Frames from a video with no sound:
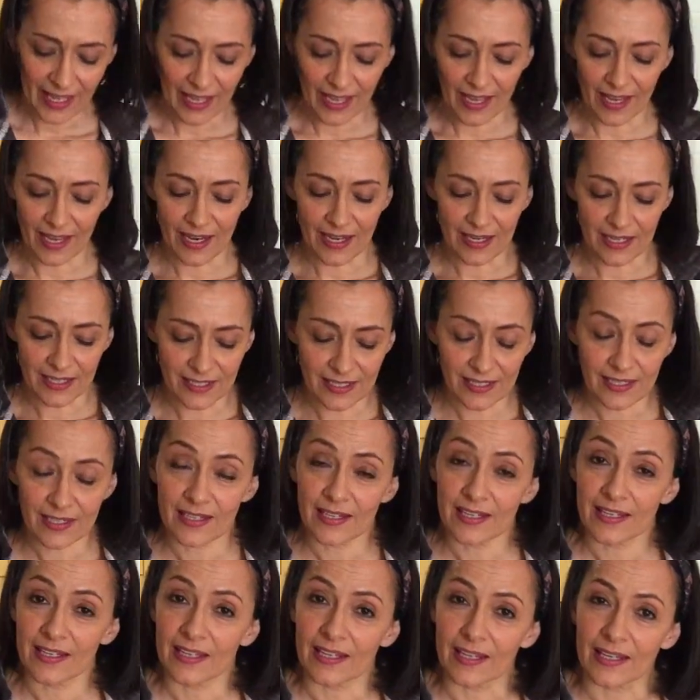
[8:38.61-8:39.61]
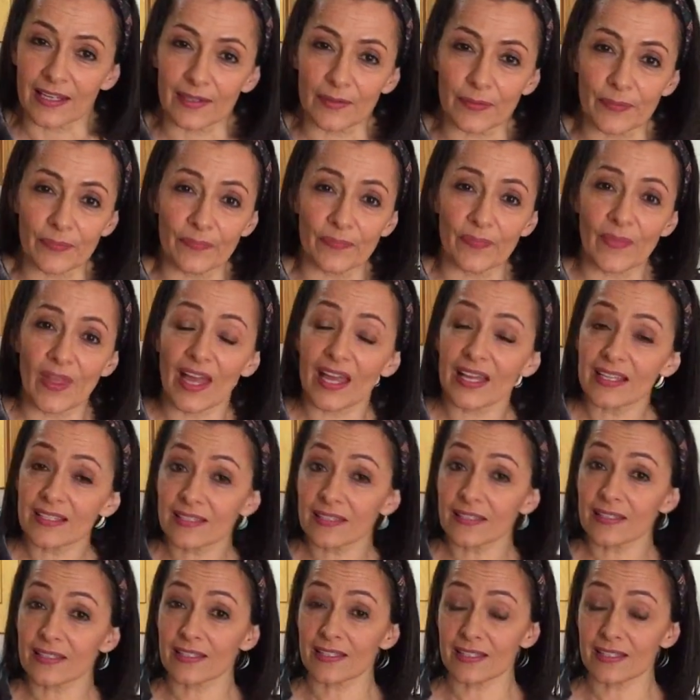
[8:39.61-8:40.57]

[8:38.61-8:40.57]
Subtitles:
And as it